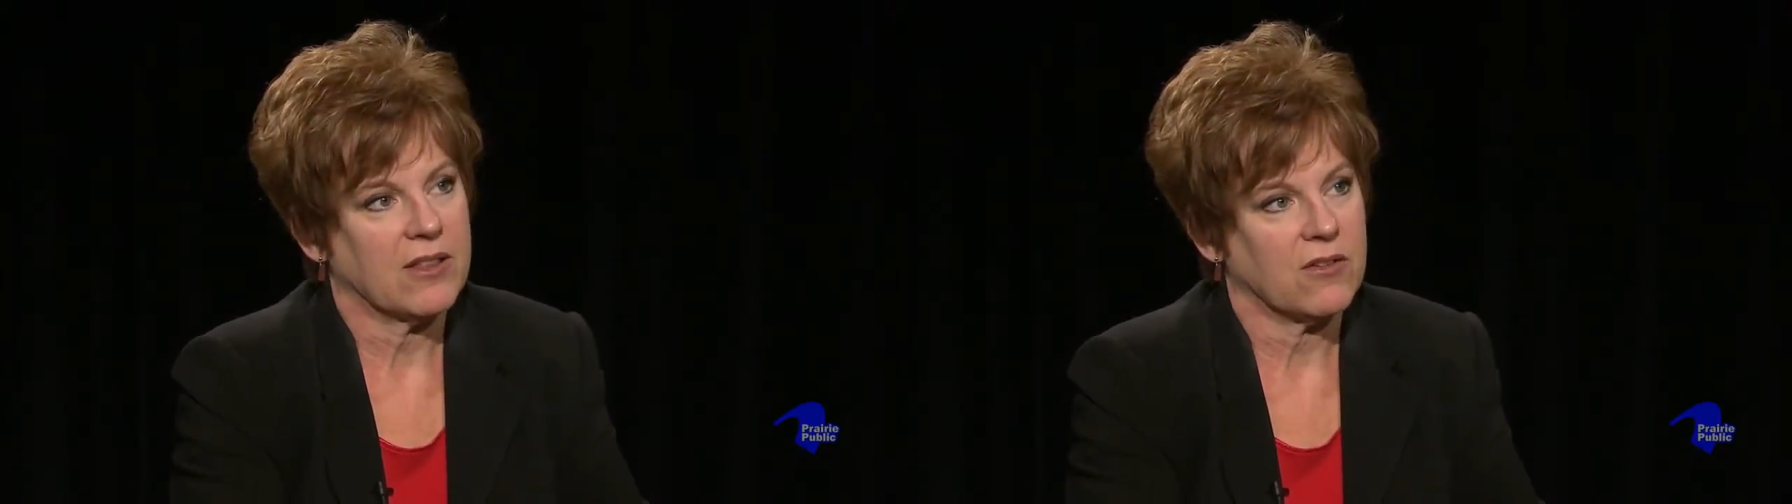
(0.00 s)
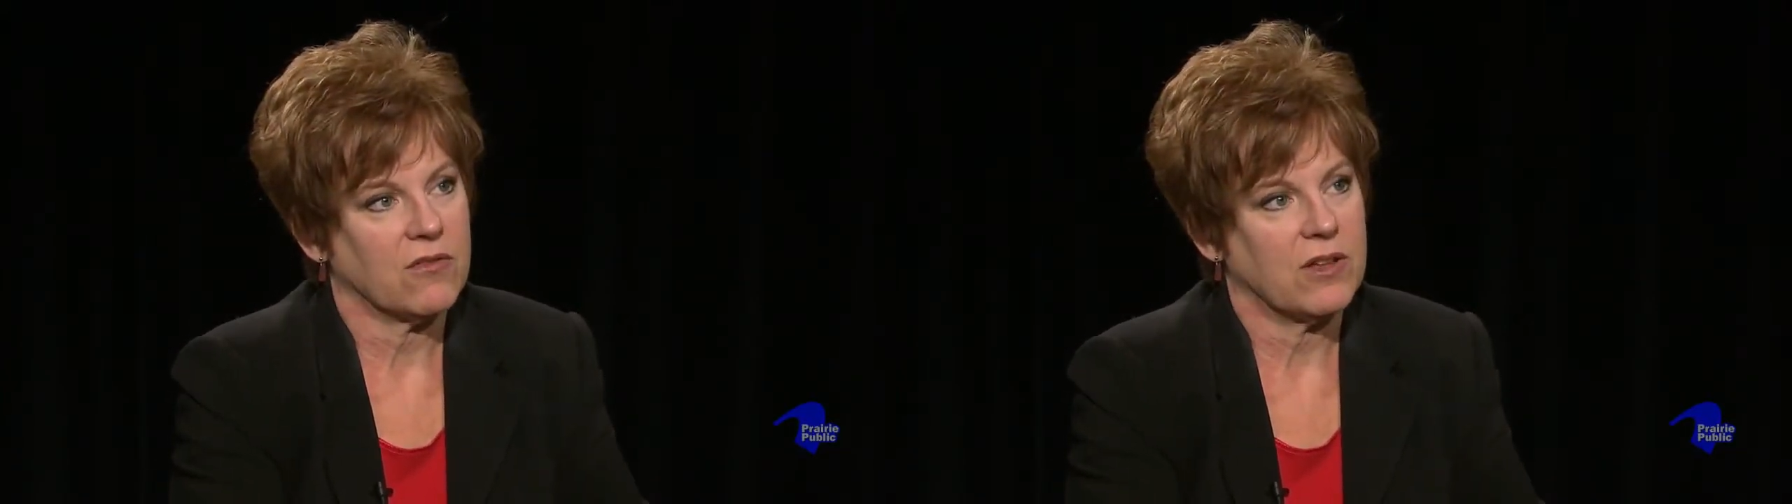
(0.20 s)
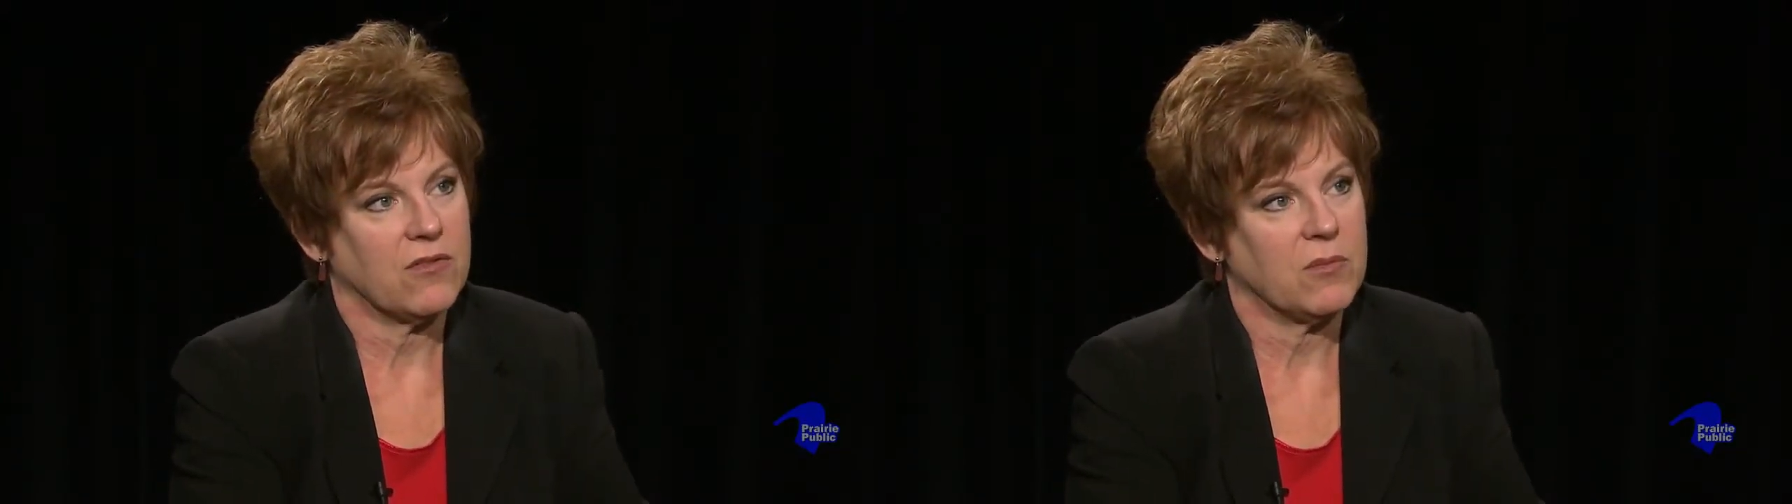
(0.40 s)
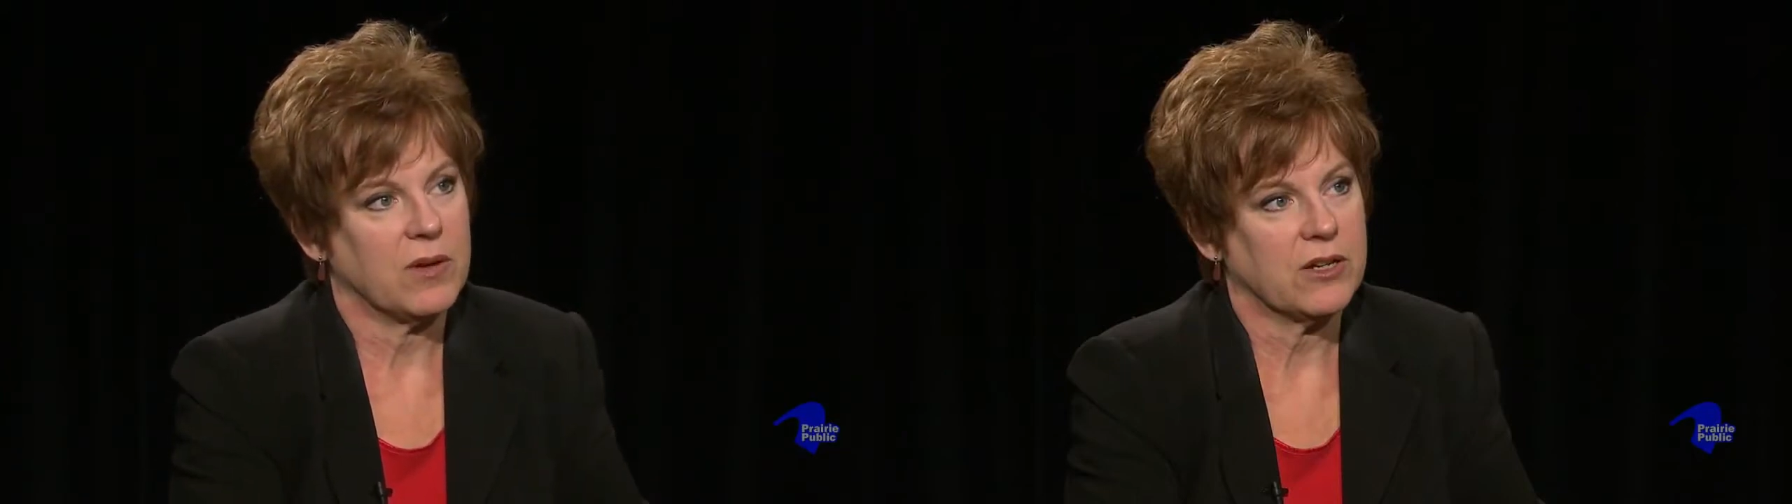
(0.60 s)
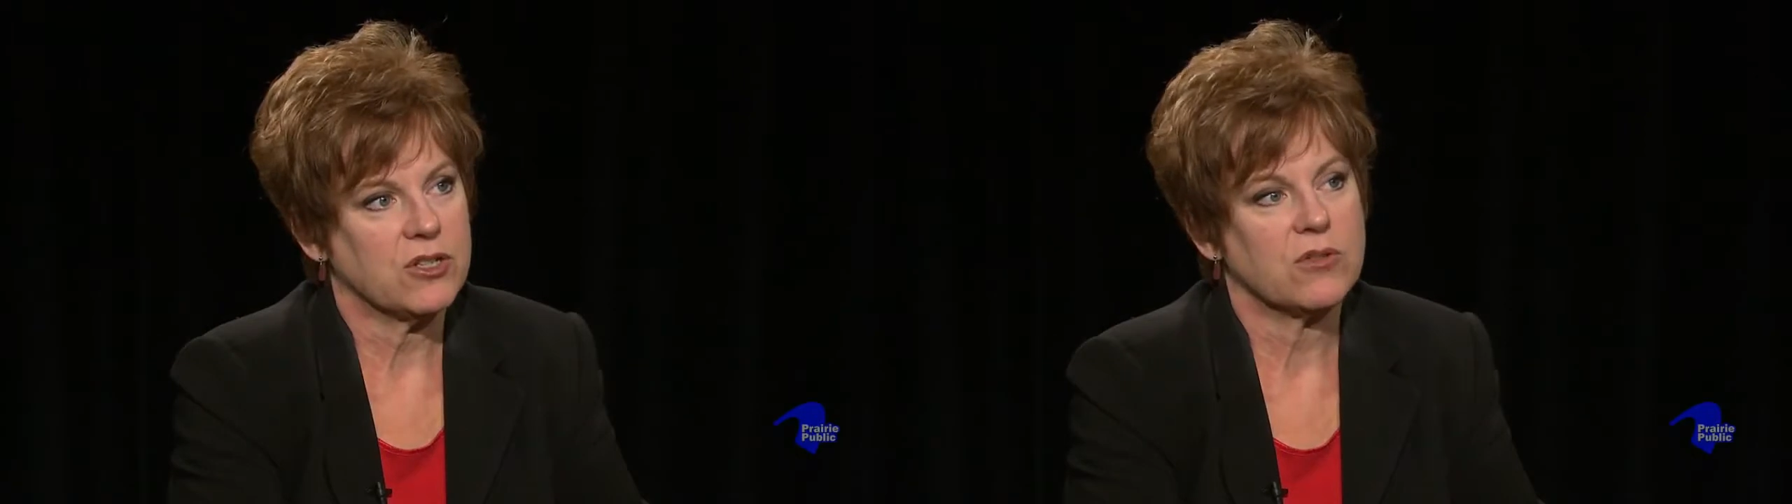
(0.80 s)
there have even
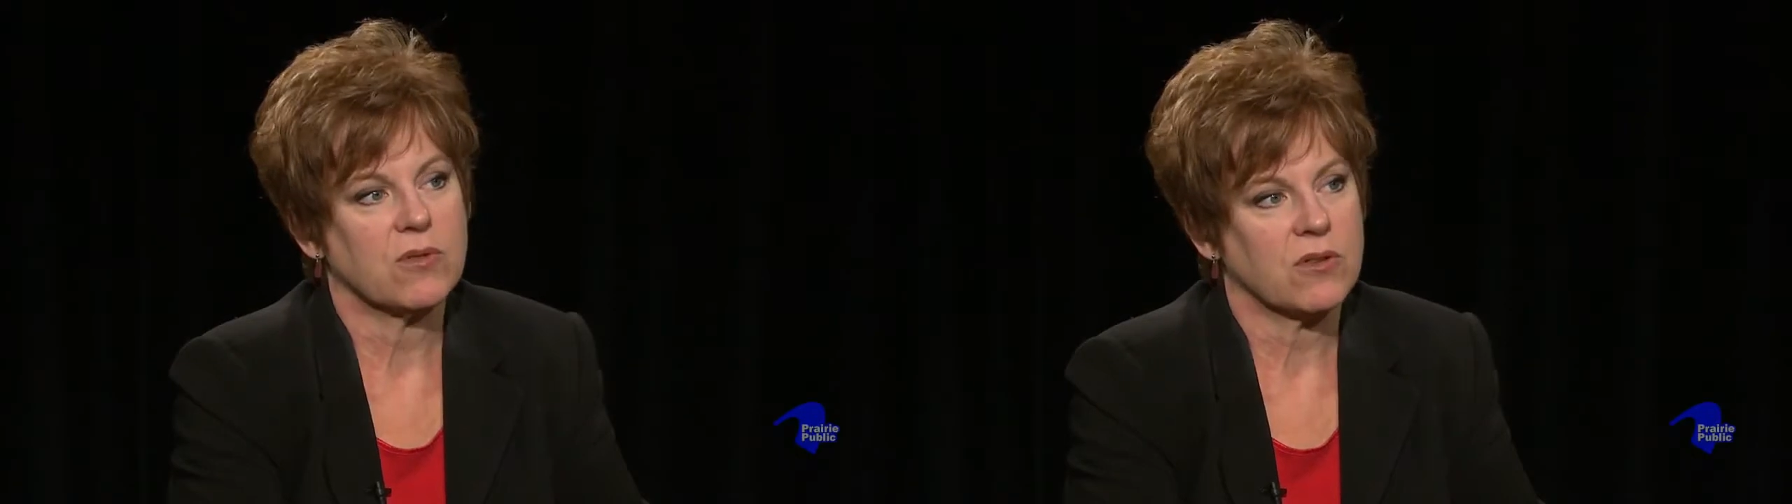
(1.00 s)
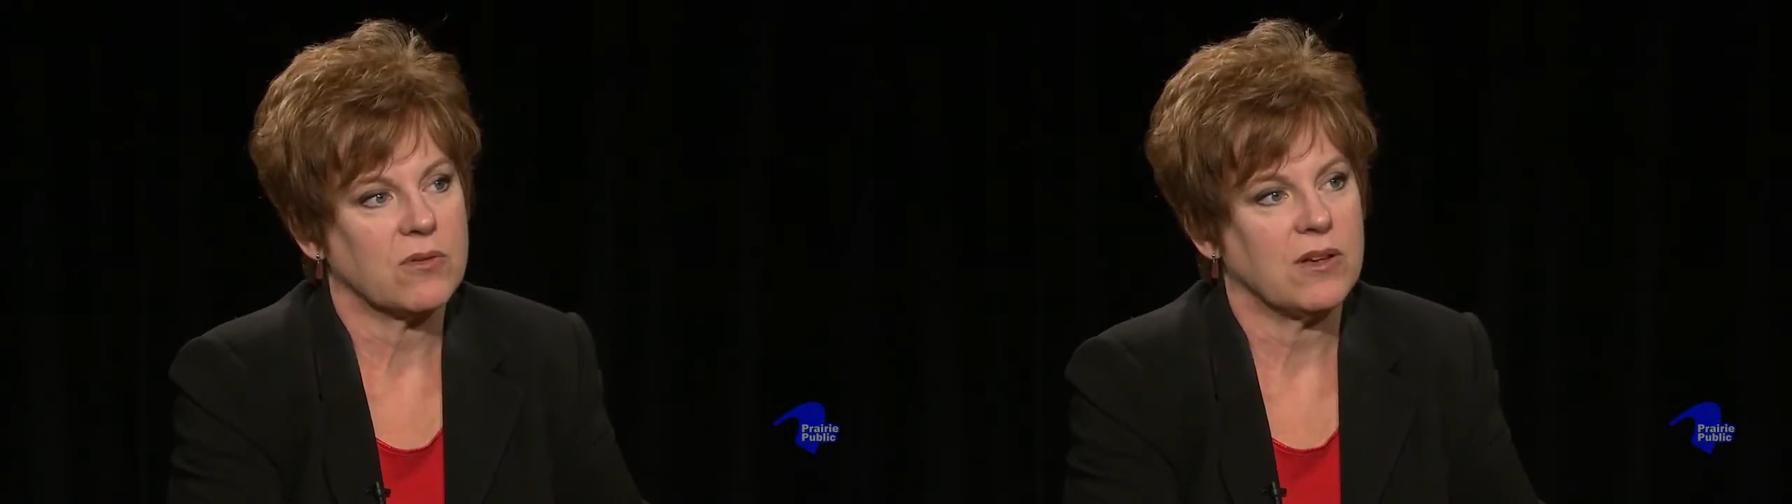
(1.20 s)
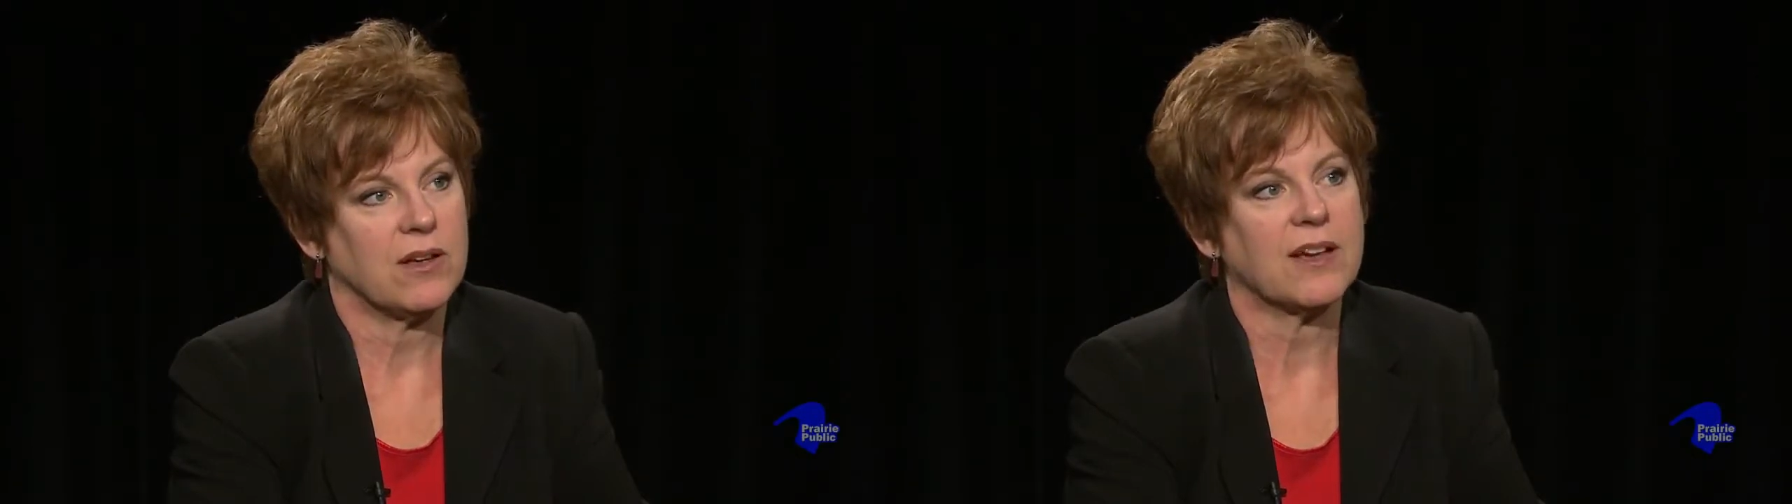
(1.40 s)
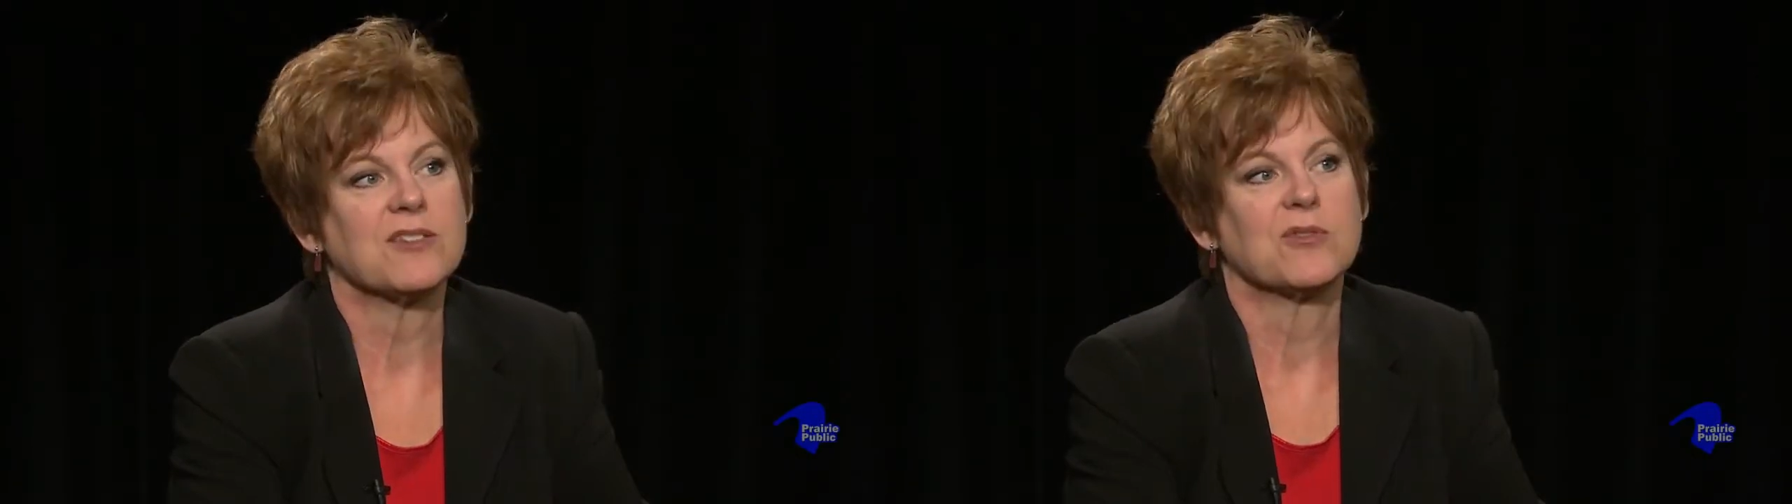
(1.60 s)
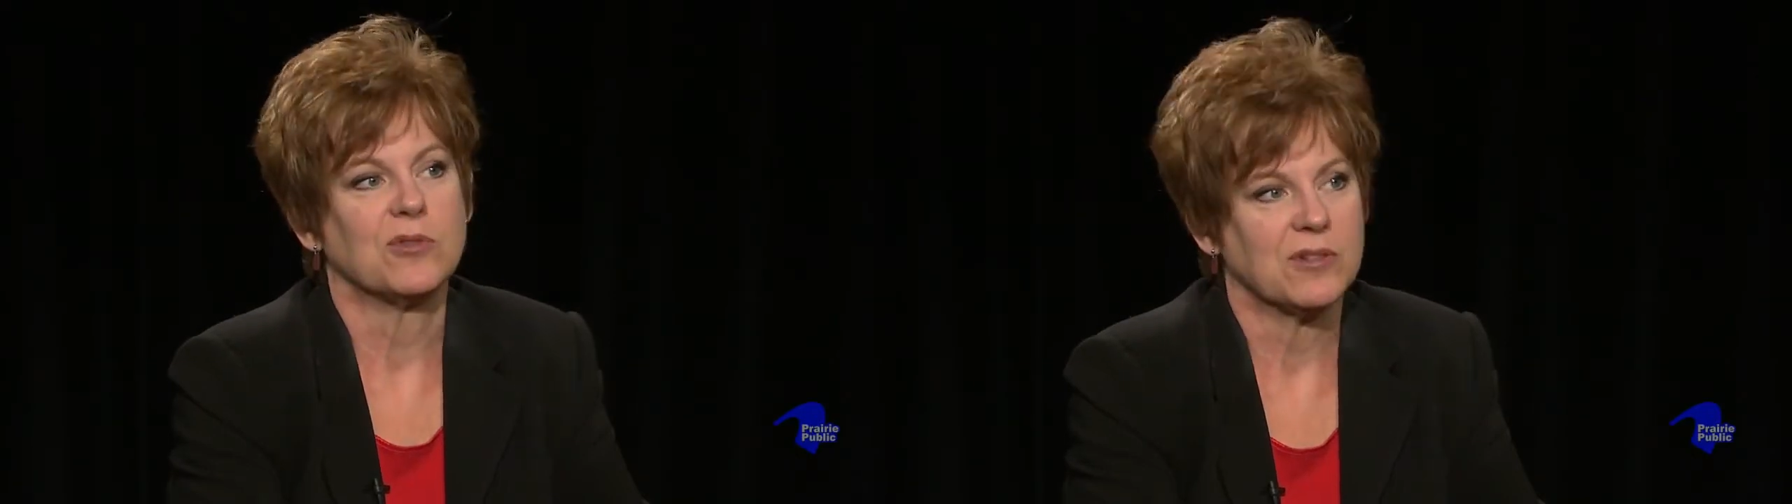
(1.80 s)
been two or three high
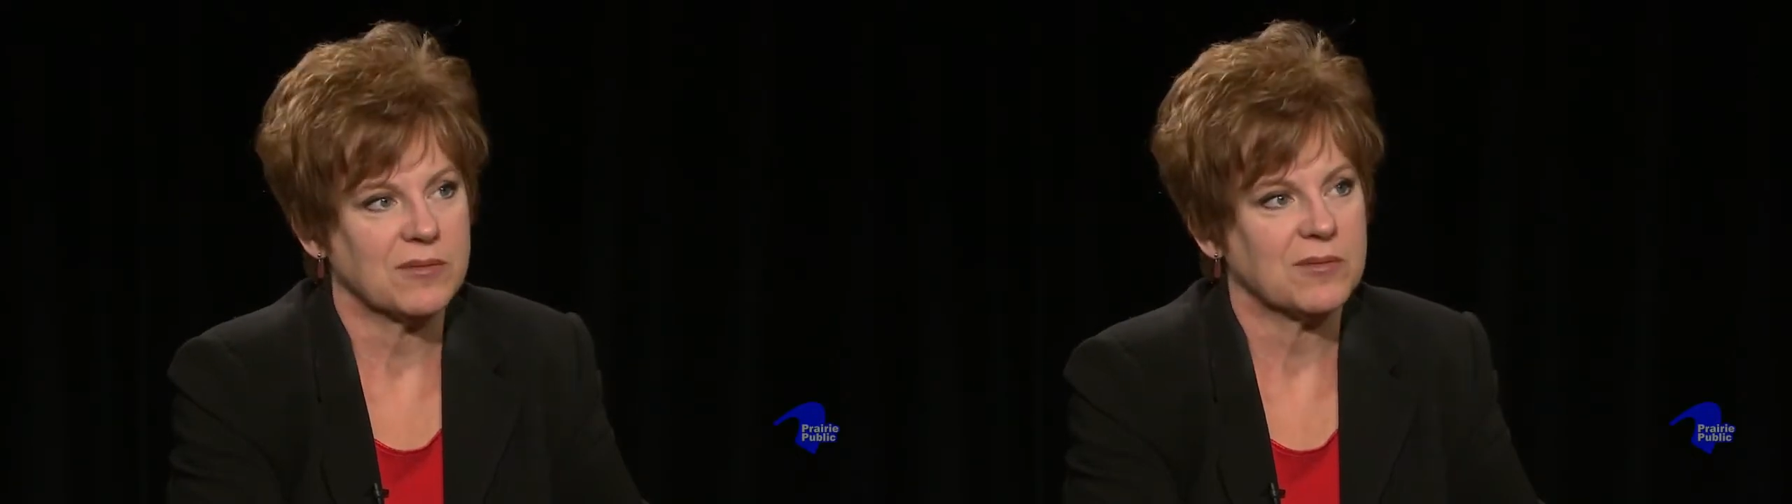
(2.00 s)
school,